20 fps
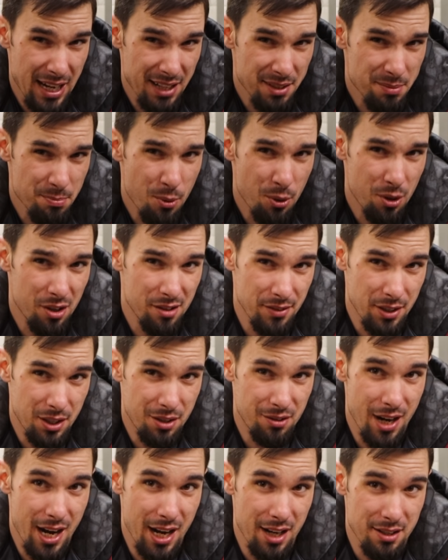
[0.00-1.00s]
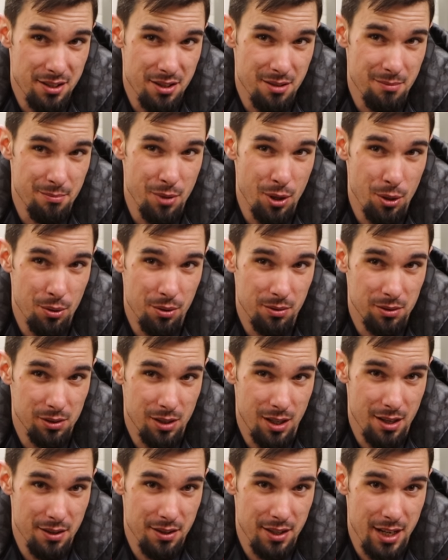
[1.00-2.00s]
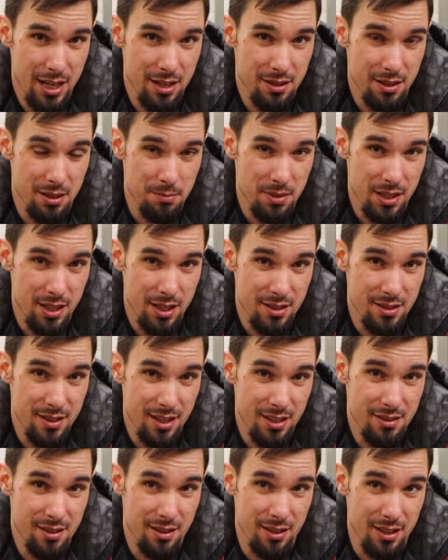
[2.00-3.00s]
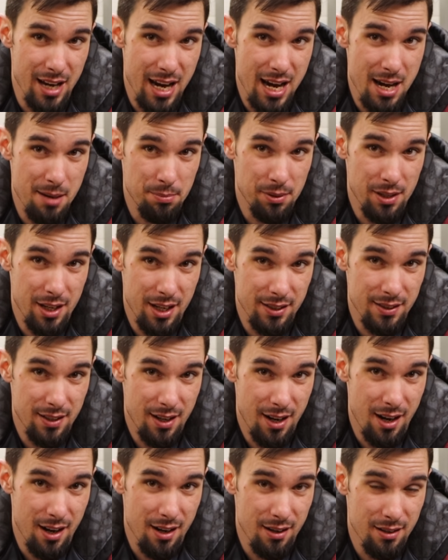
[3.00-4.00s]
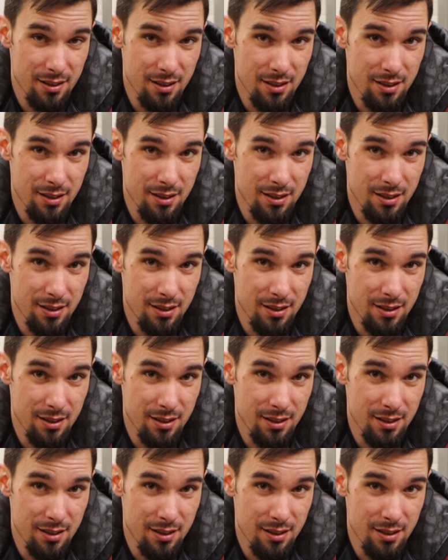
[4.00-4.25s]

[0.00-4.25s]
That's more of a credit to the MotoClaw than anything because it's an 8-ply tire.